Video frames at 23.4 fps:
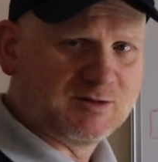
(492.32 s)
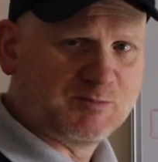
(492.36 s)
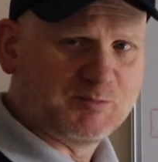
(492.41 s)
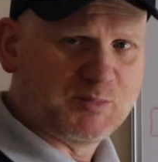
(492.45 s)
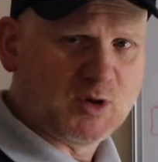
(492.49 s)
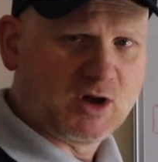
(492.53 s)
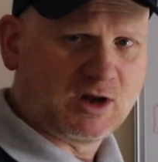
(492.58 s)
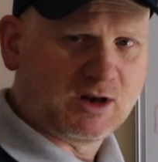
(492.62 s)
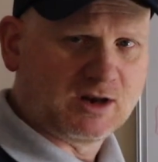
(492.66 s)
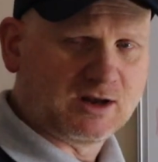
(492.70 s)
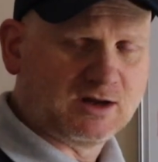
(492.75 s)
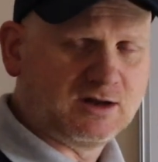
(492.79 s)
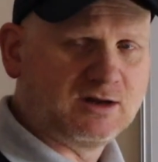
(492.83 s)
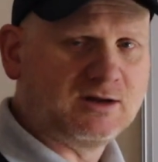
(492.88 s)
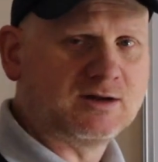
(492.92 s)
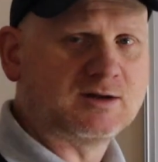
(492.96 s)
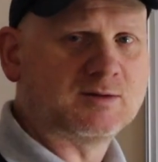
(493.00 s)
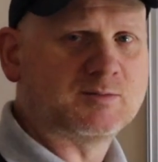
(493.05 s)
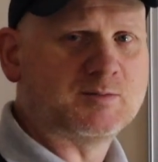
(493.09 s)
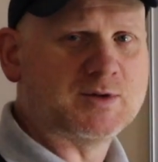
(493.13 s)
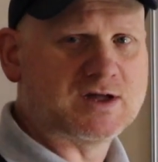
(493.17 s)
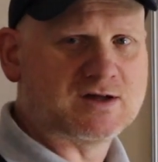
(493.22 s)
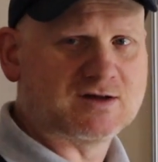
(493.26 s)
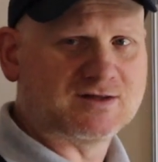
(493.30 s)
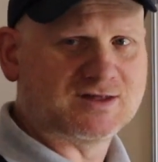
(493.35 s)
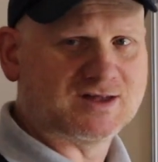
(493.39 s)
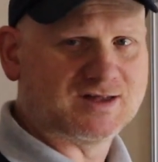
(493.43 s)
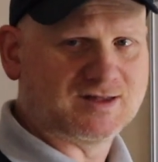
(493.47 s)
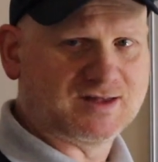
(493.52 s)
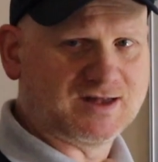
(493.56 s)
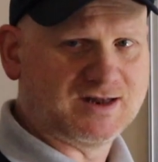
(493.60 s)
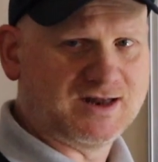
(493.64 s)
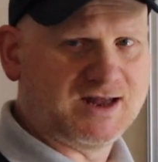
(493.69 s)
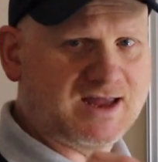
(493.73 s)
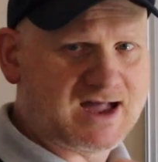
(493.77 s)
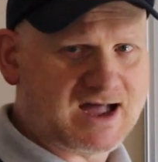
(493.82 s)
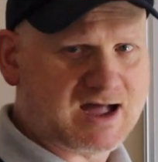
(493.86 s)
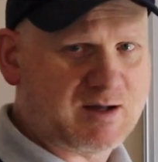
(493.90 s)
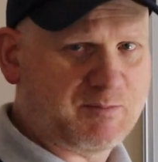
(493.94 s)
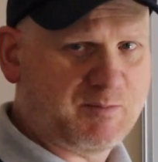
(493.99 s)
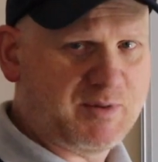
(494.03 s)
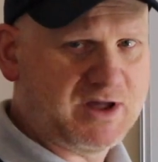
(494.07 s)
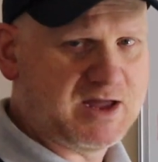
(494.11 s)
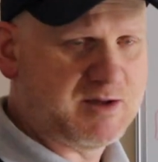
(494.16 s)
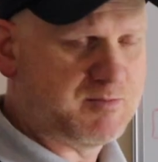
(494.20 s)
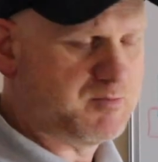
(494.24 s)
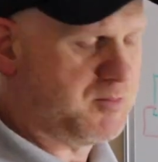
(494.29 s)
the boiler, because it's an ERP